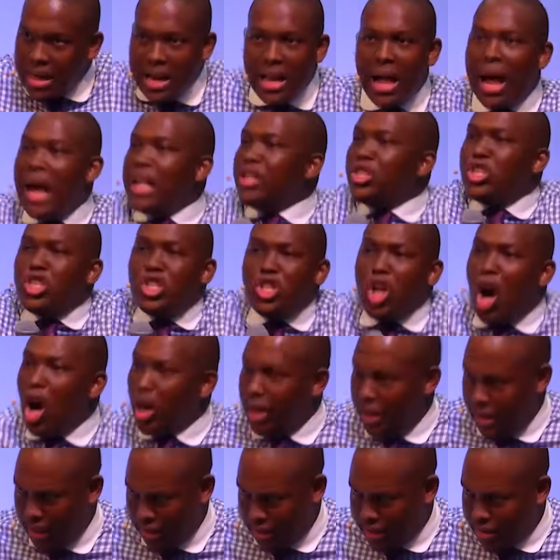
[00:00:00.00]
and
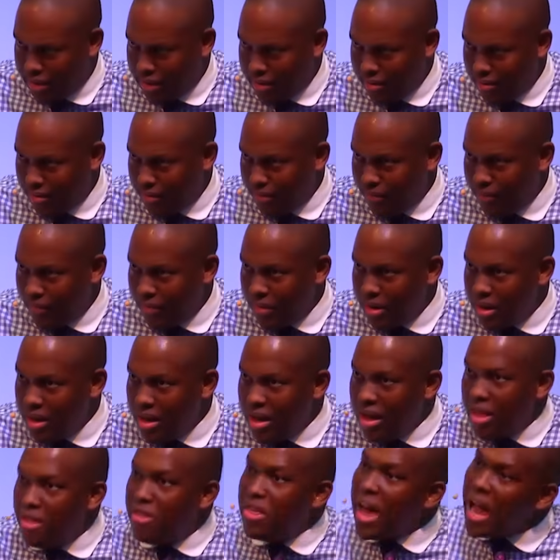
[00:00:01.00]
started it.
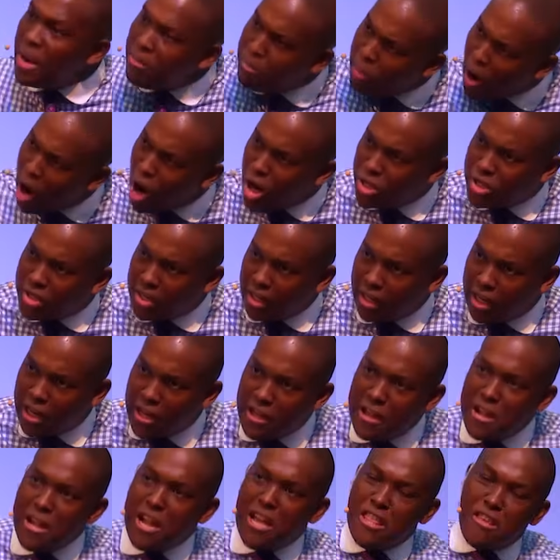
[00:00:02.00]
That person,
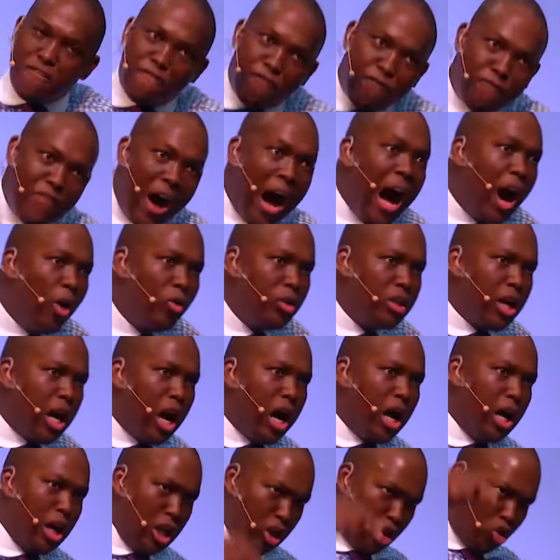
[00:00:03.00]
the
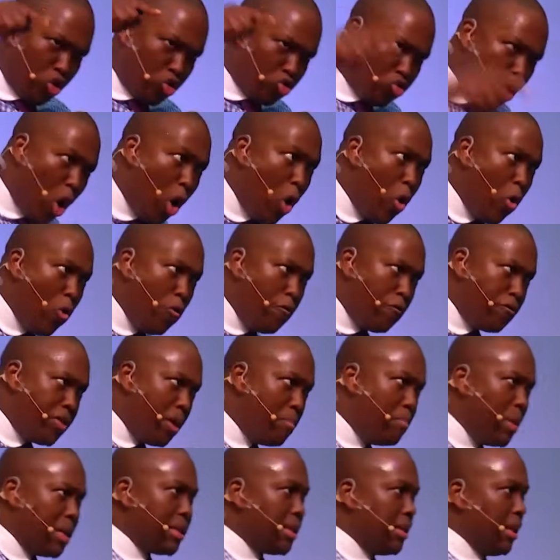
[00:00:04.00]
founder, drove the
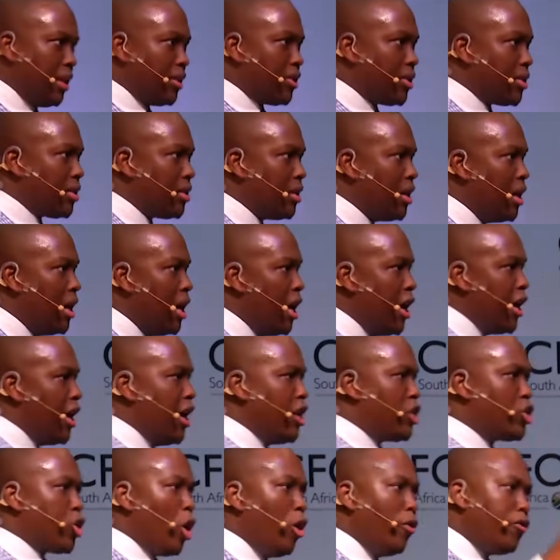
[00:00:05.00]
business. He
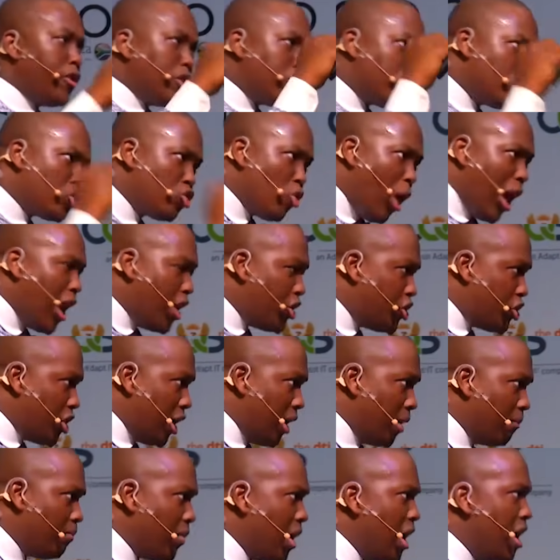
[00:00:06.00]
drove the strategy.
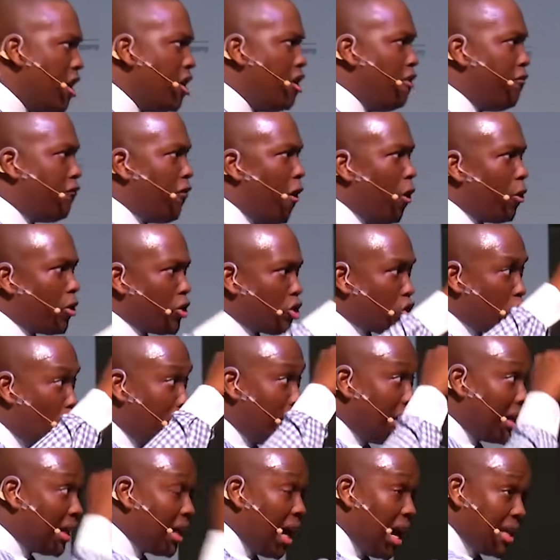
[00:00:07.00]
He focused on
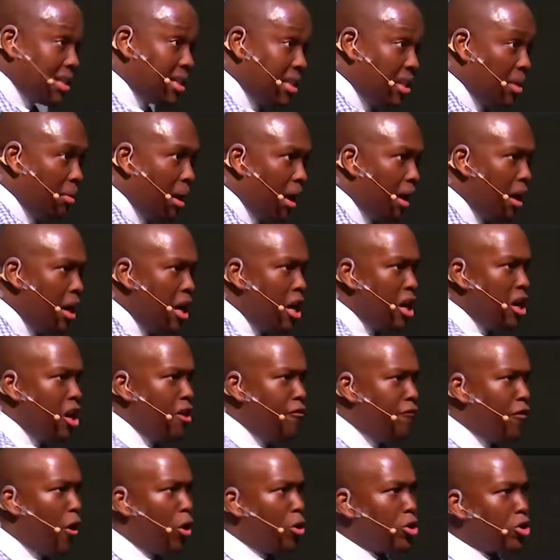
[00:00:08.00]
the customer. He
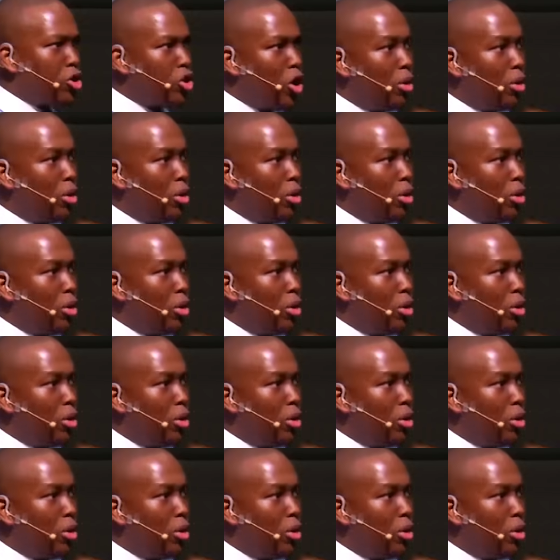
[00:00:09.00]
focused on